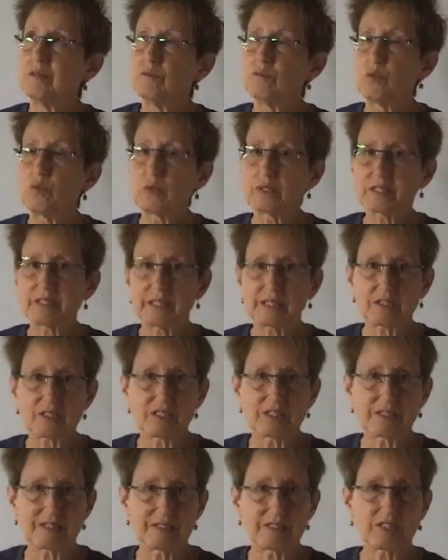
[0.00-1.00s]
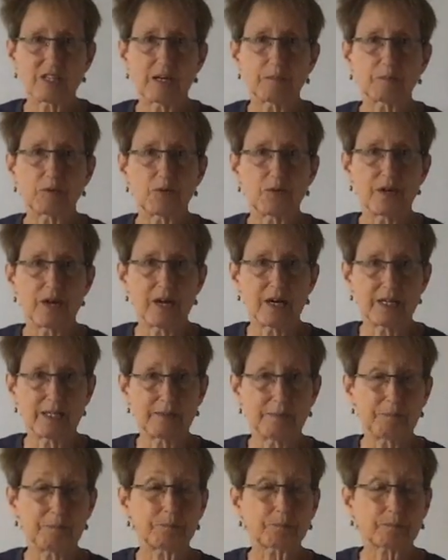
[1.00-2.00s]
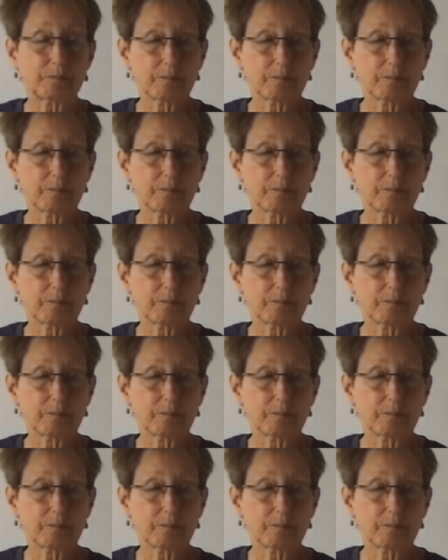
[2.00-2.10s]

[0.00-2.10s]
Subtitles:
4 sections in chapter 9